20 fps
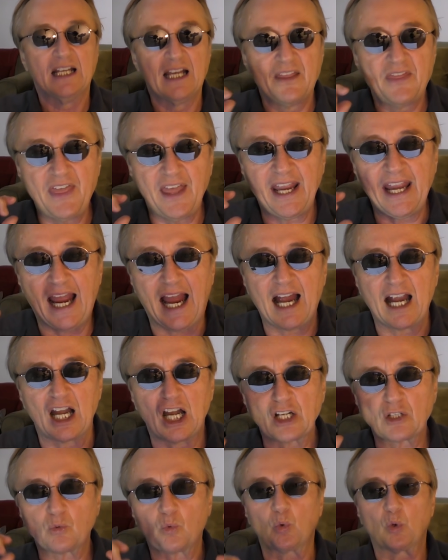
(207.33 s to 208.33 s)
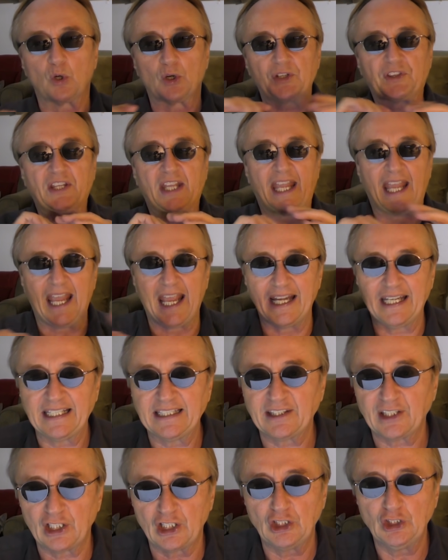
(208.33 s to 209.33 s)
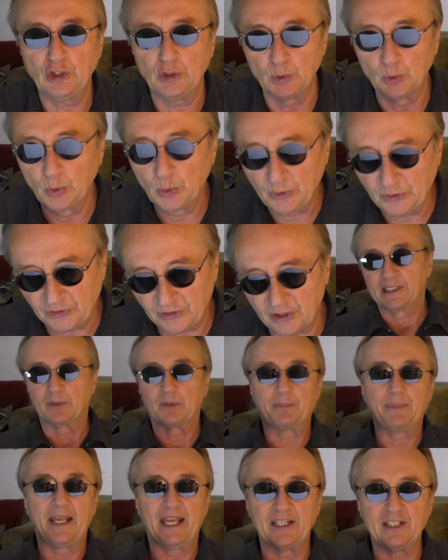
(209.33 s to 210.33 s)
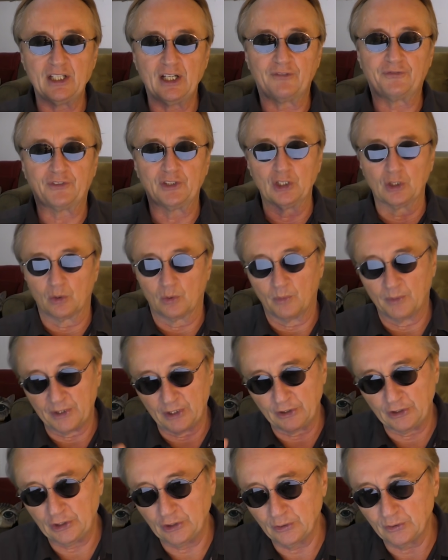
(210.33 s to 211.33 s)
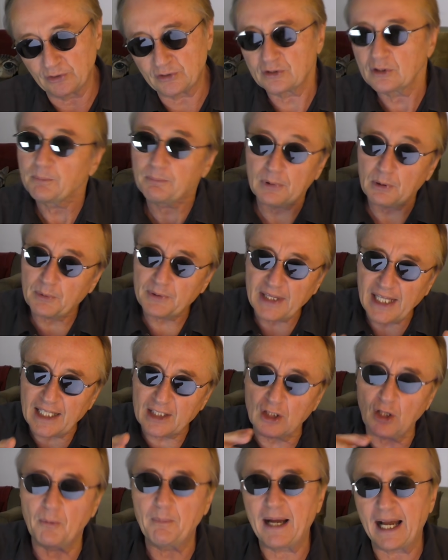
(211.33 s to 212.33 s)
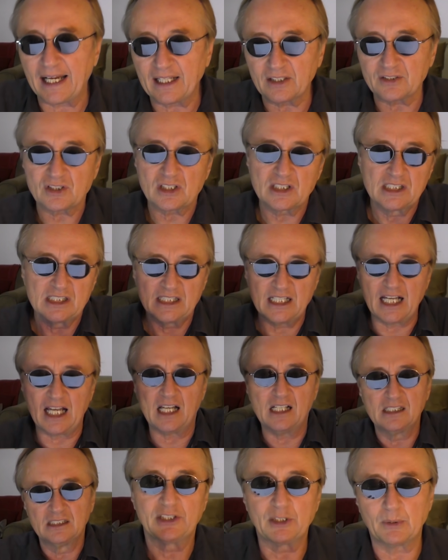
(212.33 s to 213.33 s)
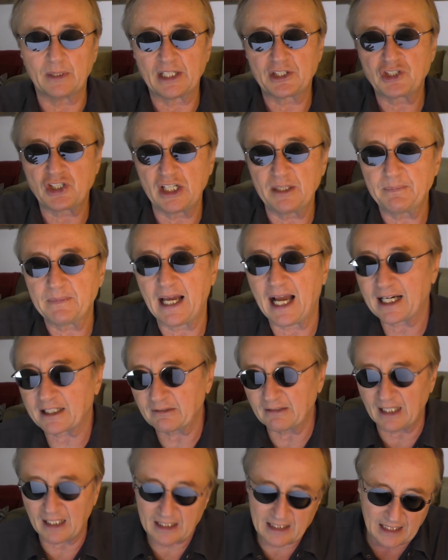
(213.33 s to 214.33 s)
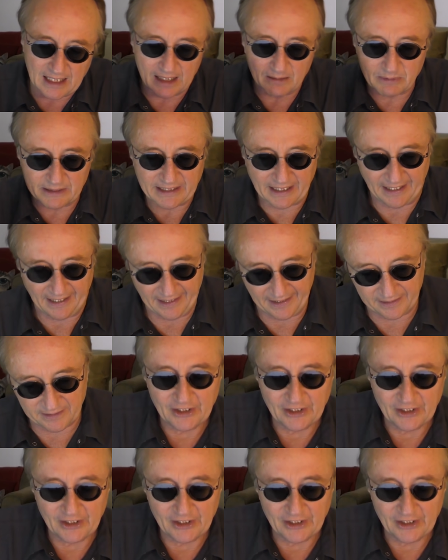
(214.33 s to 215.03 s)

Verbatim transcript: They aren't worth anything used. They were bad enough new when they're used, but with that low mileage, eh, you want a cheap knockaround car? What the heck?